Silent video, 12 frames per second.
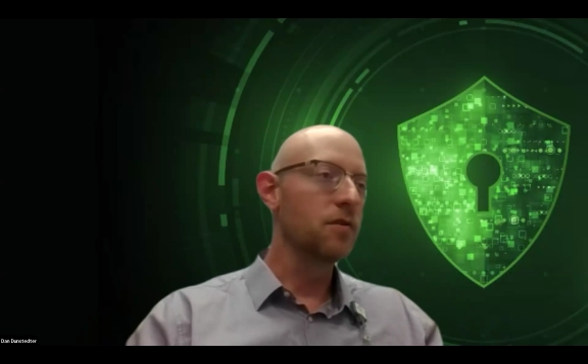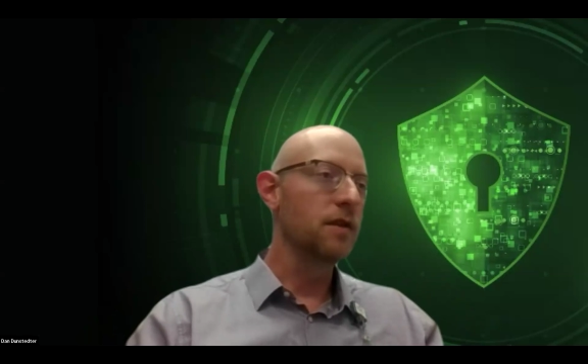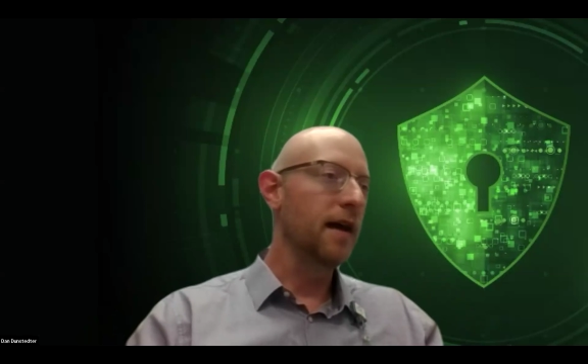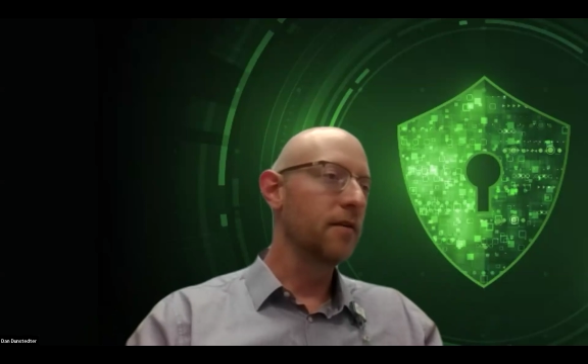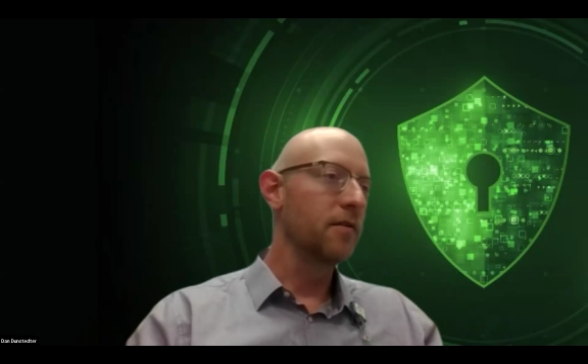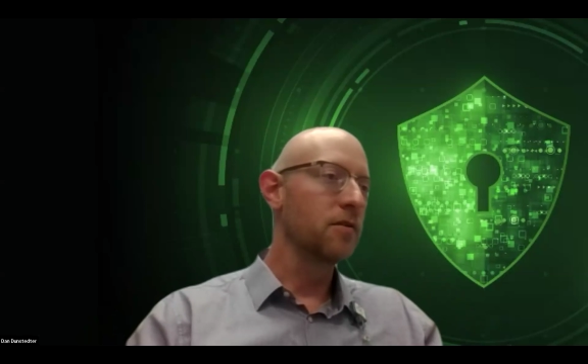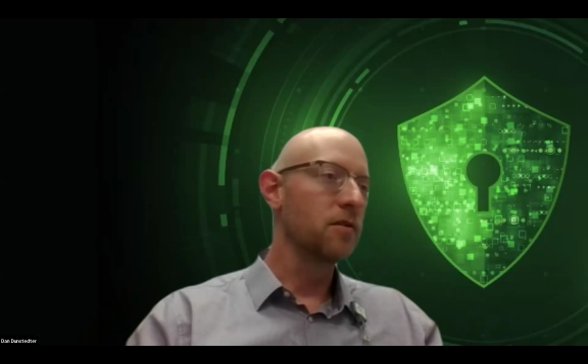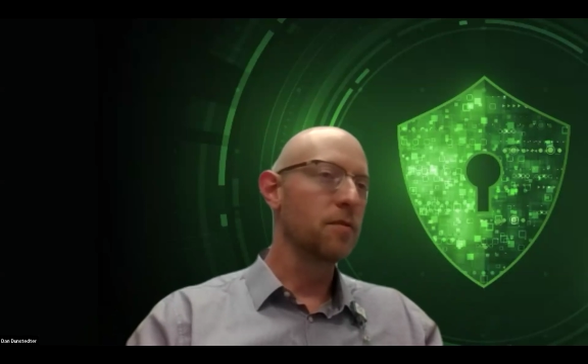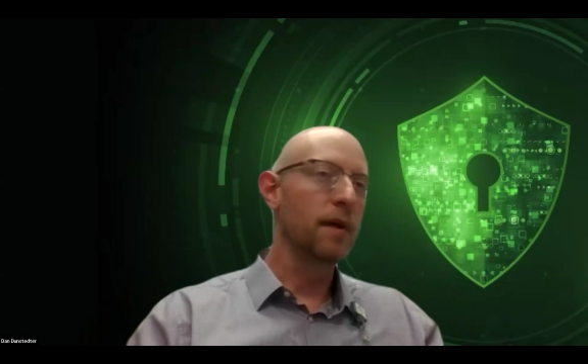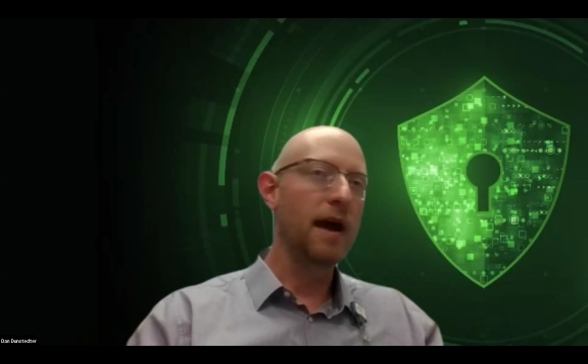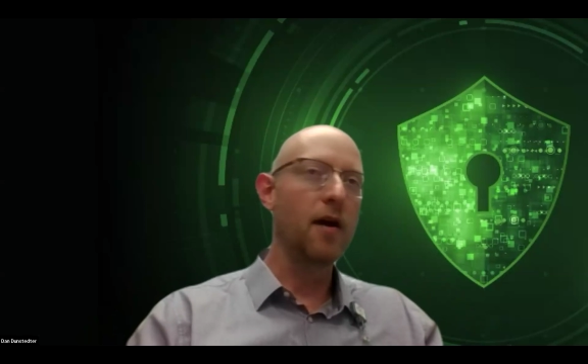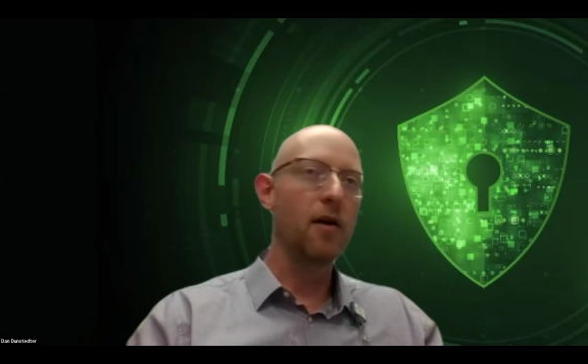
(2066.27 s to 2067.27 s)
The knowledge is the
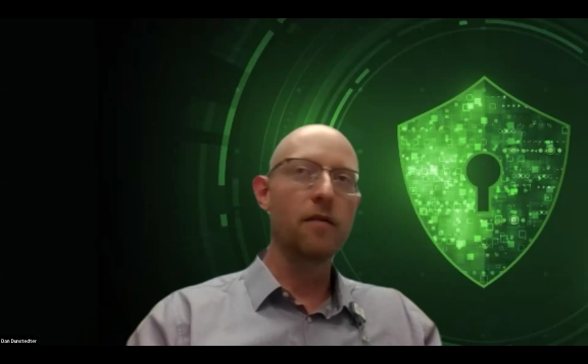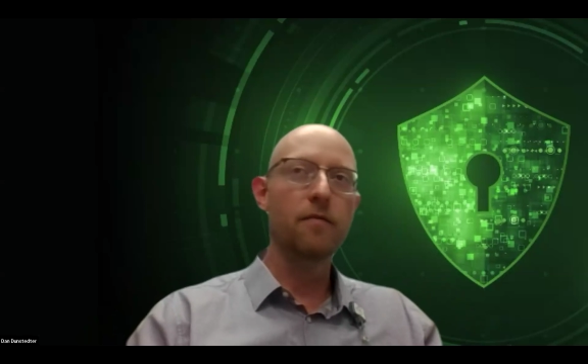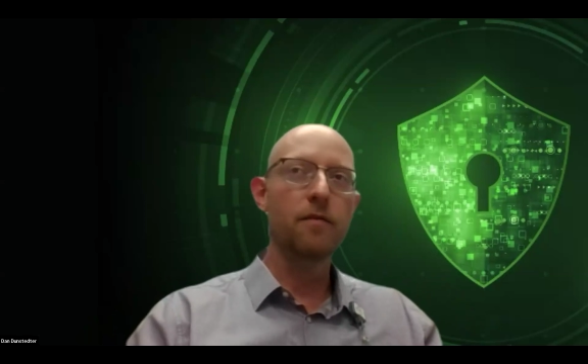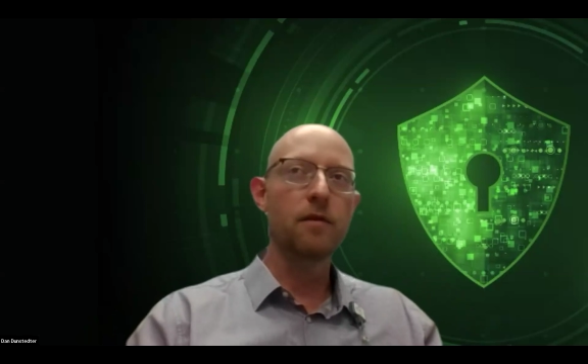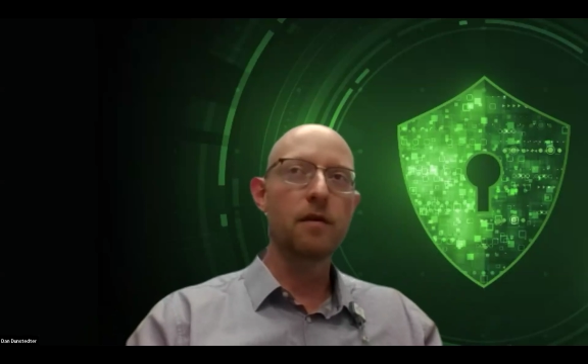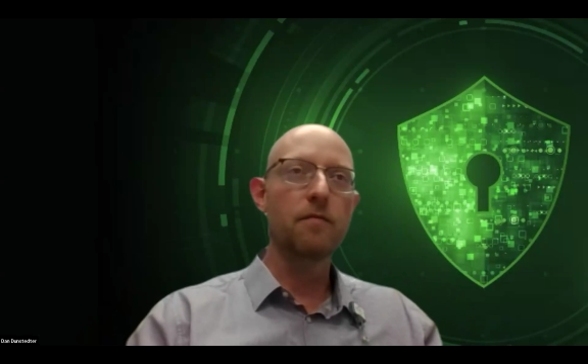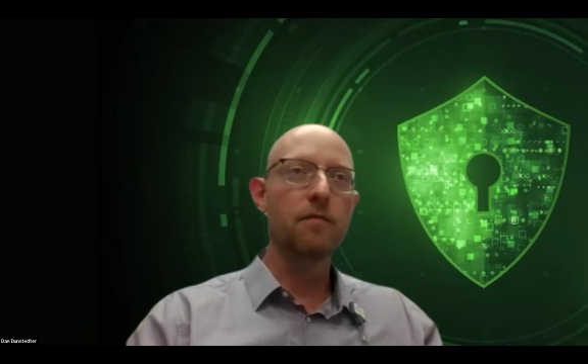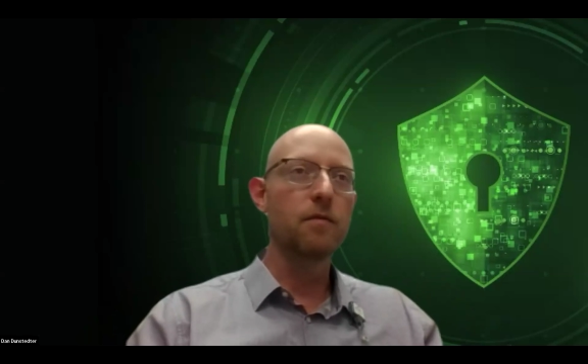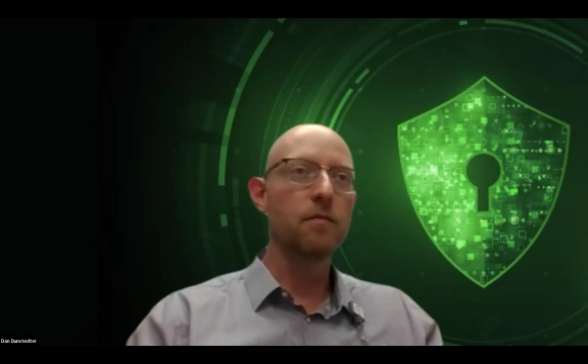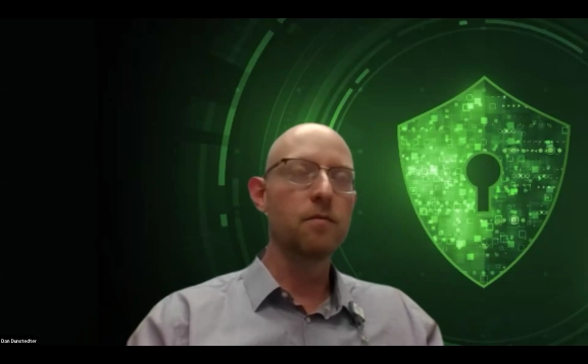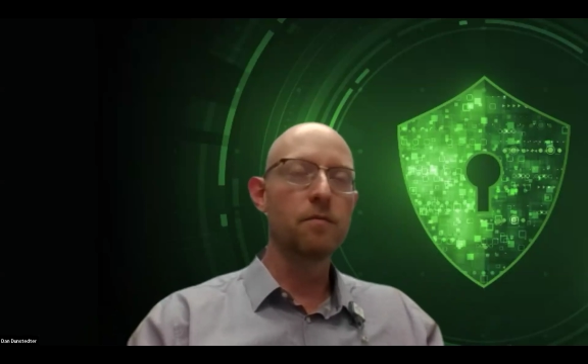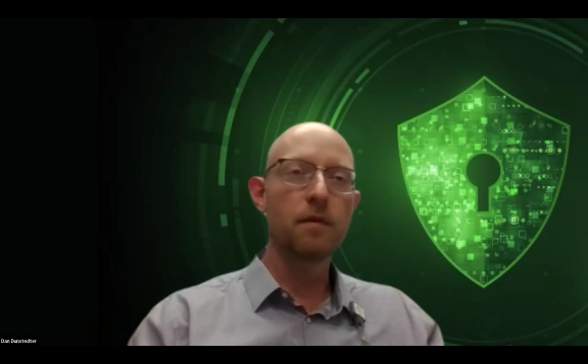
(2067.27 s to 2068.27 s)
power. If
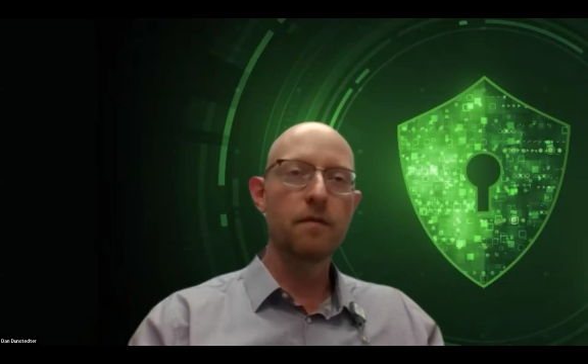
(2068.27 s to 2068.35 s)
you